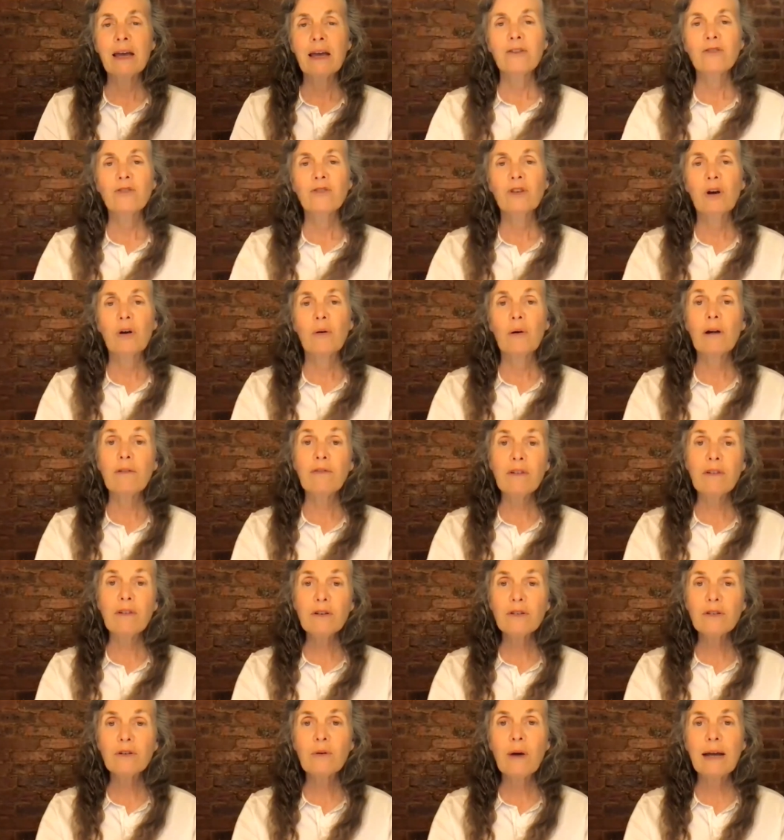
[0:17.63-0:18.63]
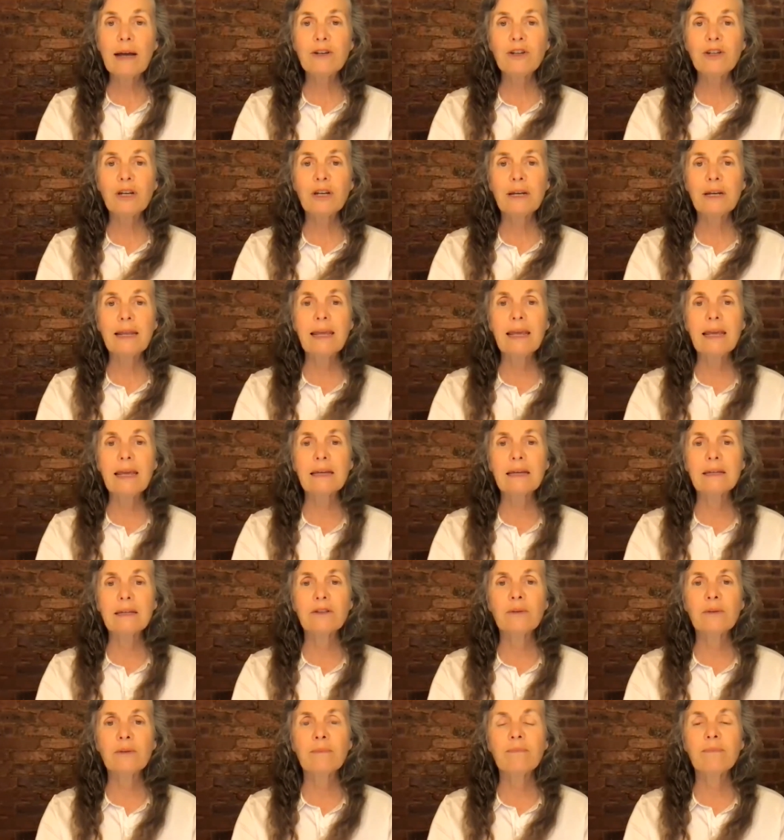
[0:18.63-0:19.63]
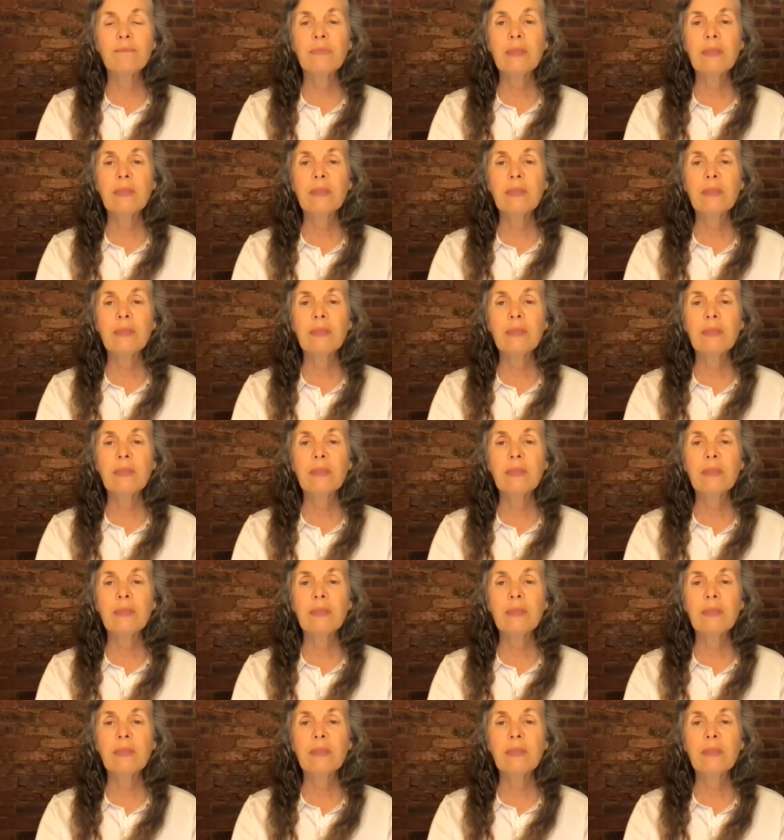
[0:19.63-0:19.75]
So, our first question is